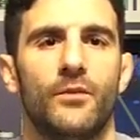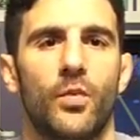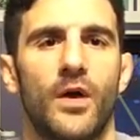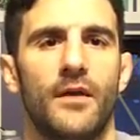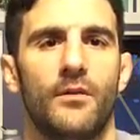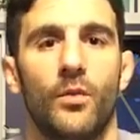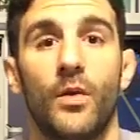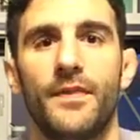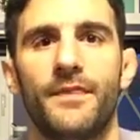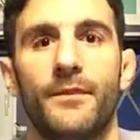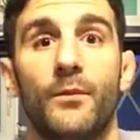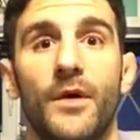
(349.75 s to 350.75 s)
what
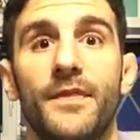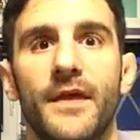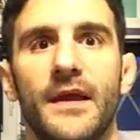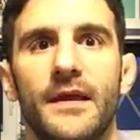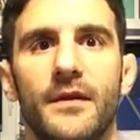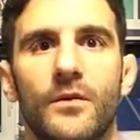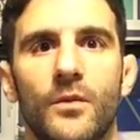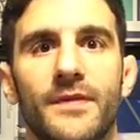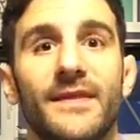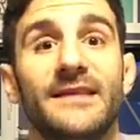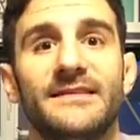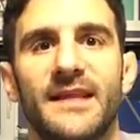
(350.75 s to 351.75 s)
what what they
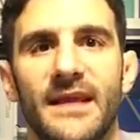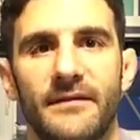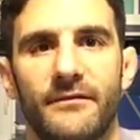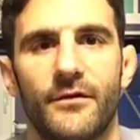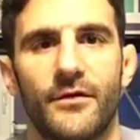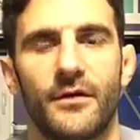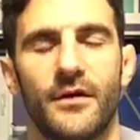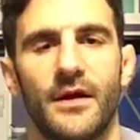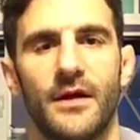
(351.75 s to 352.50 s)
what they stand for.